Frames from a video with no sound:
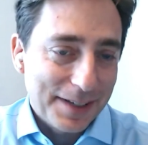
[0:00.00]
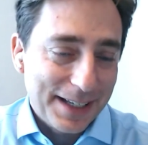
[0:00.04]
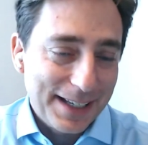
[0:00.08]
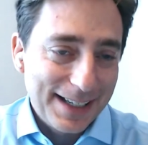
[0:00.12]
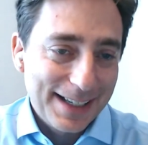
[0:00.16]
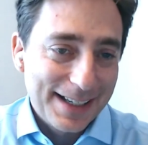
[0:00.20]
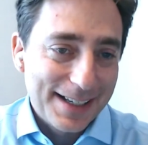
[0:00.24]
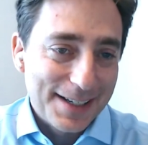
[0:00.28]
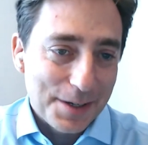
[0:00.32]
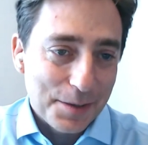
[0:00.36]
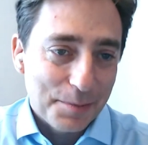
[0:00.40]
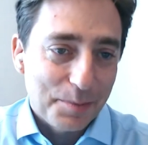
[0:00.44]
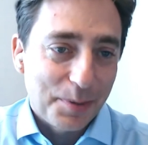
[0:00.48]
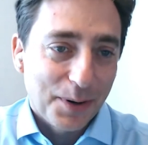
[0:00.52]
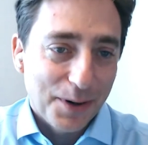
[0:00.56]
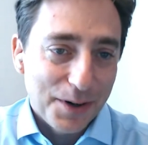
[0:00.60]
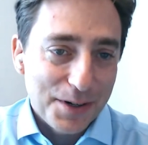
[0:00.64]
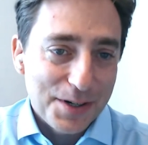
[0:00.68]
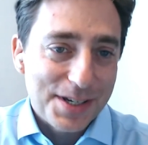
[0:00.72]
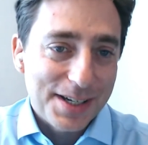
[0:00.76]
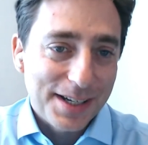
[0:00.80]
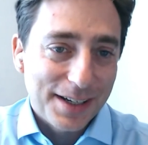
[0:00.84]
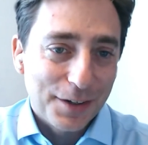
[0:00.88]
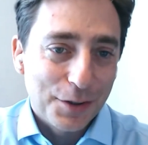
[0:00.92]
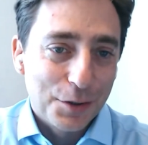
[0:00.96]
He is a
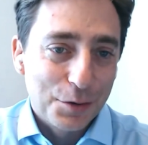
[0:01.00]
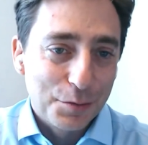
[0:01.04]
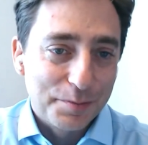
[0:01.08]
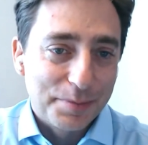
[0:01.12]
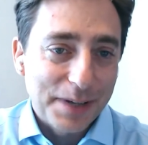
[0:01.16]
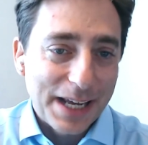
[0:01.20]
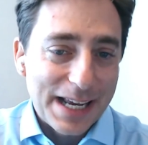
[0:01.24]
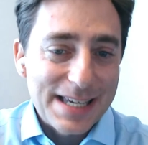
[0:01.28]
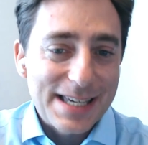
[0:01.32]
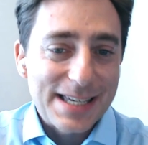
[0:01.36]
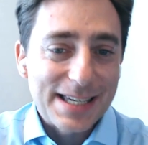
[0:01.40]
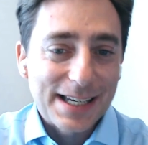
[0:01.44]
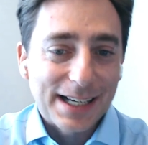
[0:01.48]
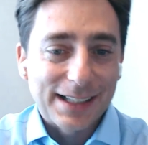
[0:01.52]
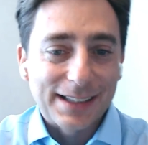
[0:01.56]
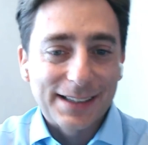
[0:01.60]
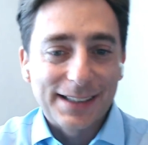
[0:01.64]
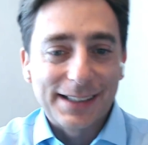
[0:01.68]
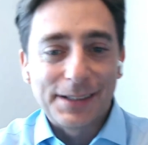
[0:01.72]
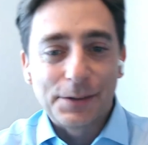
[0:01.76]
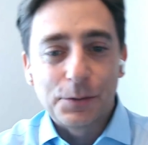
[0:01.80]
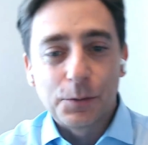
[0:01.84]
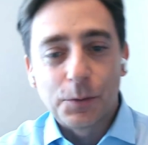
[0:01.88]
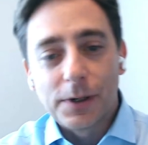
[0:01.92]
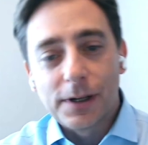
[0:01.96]
person who
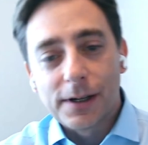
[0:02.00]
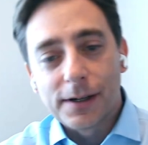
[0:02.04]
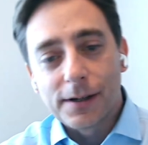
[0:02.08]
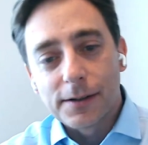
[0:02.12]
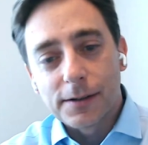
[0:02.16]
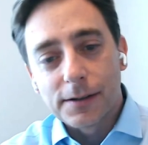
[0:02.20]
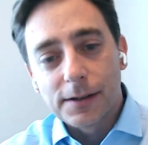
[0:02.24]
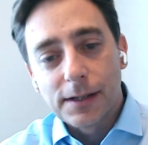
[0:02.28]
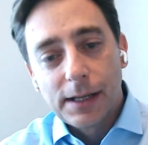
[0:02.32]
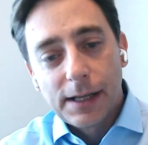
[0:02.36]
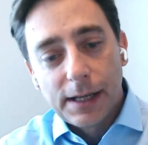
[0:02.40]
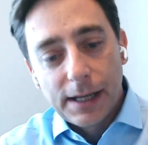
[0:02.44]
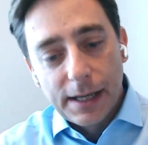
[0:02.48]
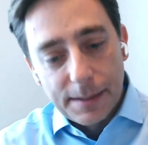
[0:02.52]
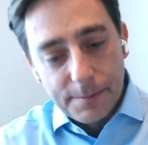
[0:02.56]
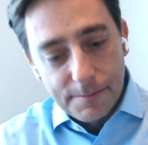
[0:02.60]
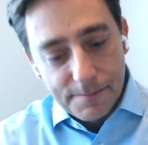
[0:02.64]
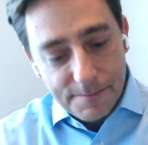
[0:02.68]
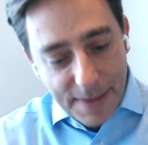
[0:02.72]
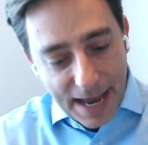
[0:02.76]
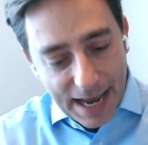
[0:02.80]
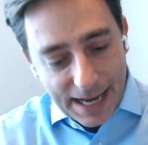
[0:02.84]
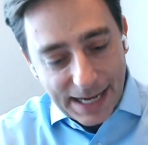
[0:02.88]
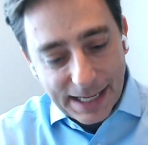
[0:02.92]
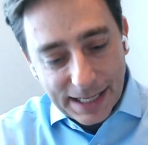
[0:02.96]
basically will
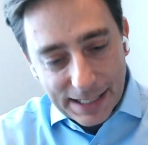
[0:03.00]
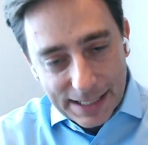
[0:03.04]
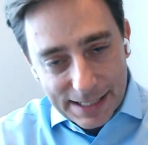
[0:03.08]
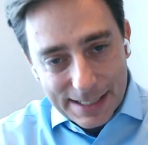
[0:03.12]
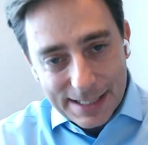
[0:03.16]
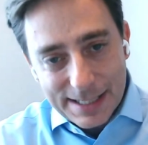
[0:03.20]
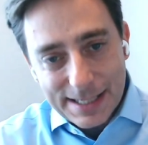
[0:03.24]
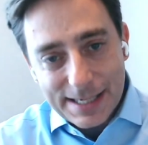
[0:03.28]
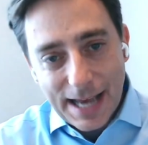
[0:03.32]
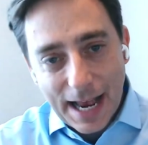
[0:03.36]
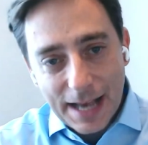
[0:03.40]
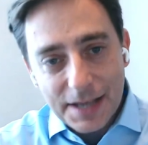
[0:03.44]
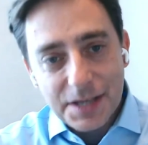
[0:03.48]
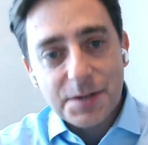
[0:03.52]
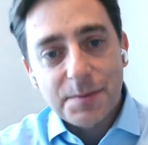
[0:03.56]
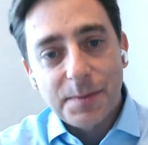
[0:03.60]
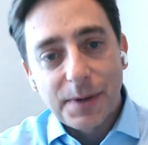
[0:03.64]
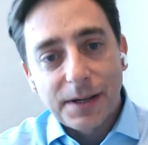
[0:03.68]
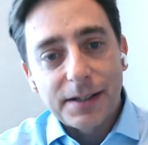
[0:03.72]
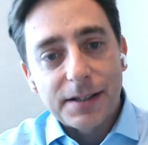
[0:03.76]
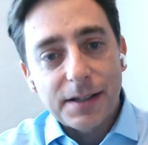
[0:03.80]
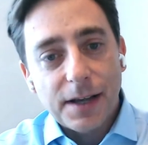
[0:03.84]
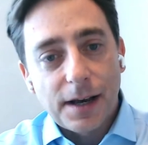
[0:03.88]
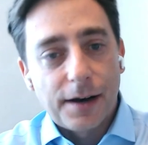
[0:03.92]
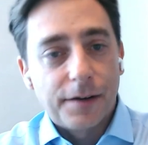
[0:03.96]
make an
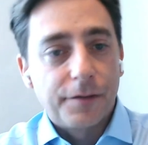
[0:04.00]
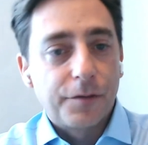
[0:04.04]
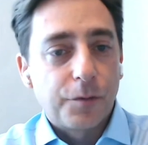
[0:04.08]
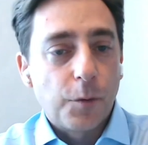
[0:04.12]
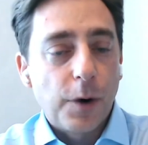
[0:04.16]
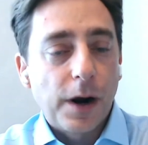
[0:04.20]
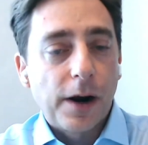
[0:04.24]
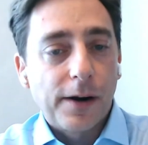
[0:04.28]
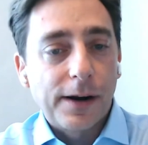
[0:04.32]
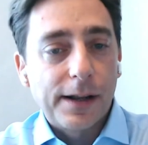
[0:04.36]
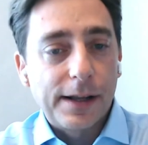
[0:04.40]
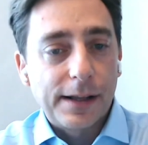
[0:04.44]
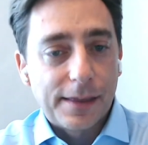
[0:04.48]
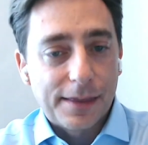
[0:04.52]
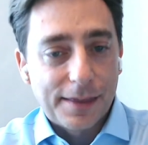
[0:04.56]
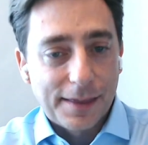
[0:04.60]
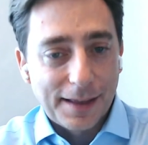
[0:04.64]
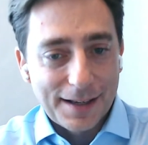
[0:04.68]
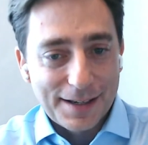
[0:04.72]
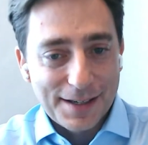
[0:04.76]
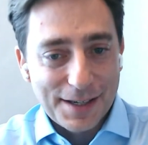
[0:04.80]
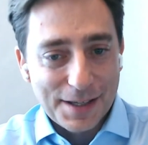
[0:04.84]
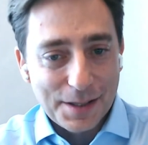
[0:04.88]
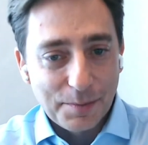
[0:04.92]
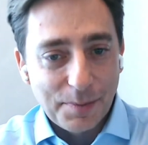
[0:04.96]
assessment of where he
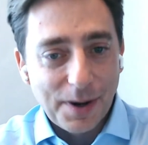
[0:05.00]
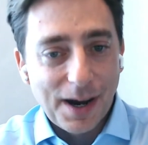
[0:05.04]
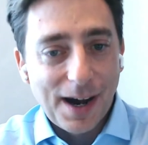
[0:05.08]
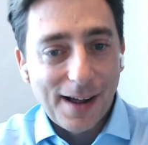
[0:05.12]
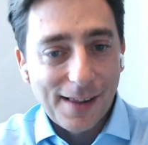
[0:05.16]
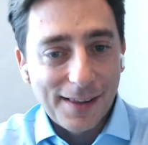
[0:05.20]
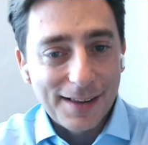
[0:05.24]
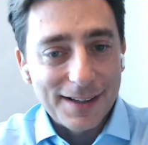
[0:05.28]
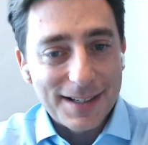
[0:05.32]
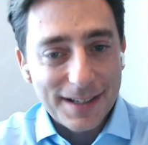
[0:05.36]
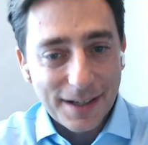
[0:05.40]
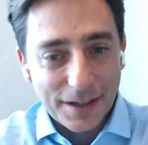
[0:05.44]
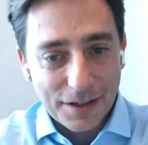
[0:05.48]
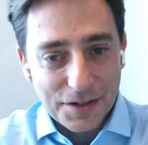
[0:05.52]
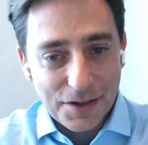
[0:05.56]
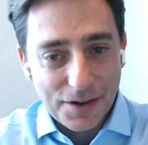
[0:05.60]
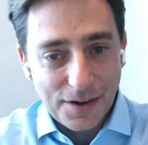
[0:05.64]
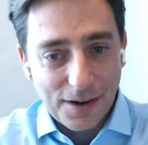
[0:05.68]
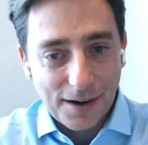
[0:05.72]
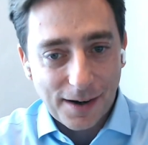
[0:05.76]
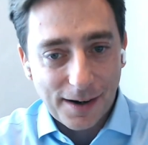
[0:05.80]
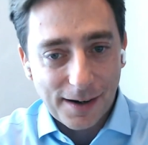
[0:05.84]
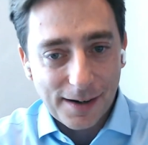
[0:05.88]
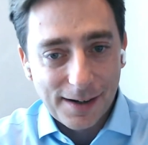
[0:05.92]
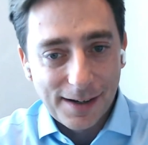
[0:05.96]
thinks the politics
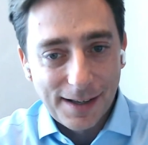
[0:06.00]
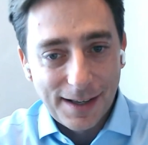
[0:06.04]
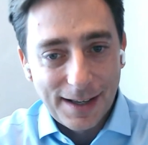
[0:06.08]
are.